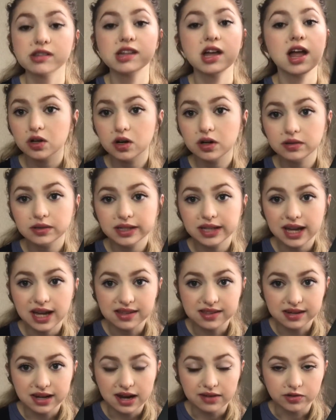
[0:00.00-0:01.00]
currently
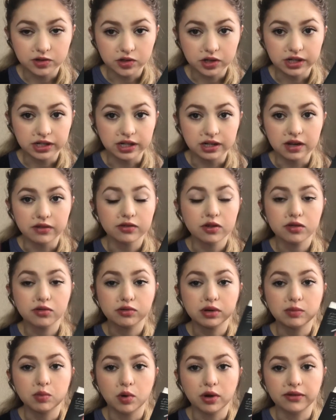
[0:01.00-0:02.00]
has an average rating of
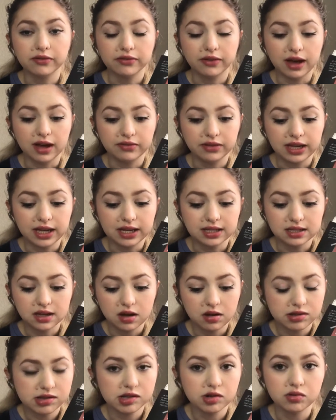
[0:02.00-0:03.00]
3.58,
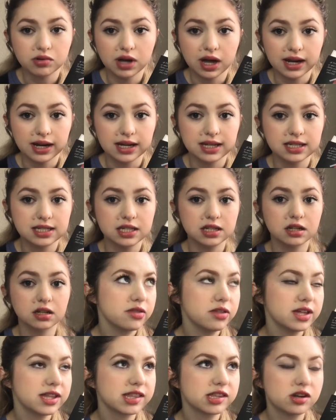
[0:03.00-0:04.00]
also not ideal.
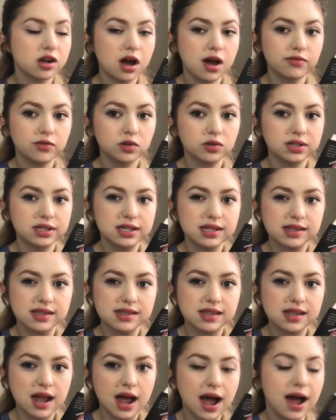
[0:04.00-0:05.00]
This novel
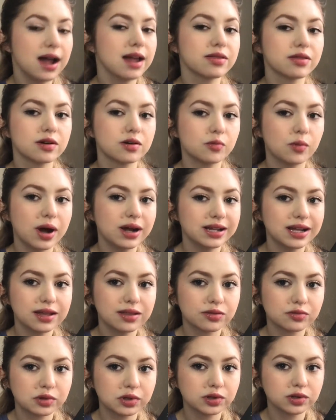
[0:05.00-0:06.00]
is either YA
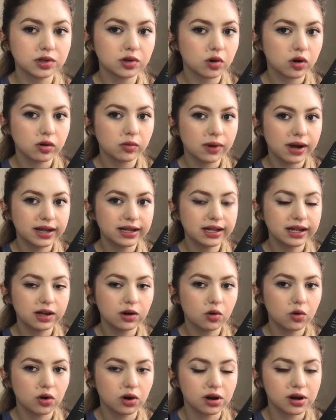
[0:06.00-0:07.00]
thriller or YA
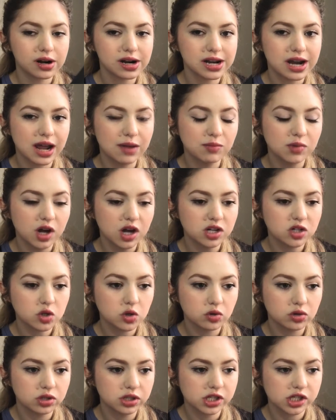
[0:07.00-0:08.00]
horror, and I'm not
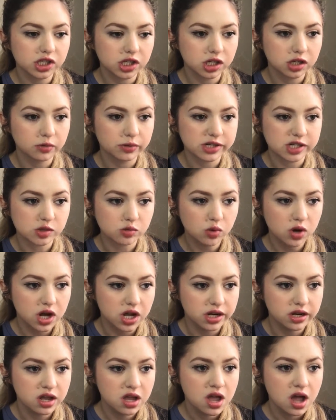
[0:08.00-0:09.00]
totally sure which one.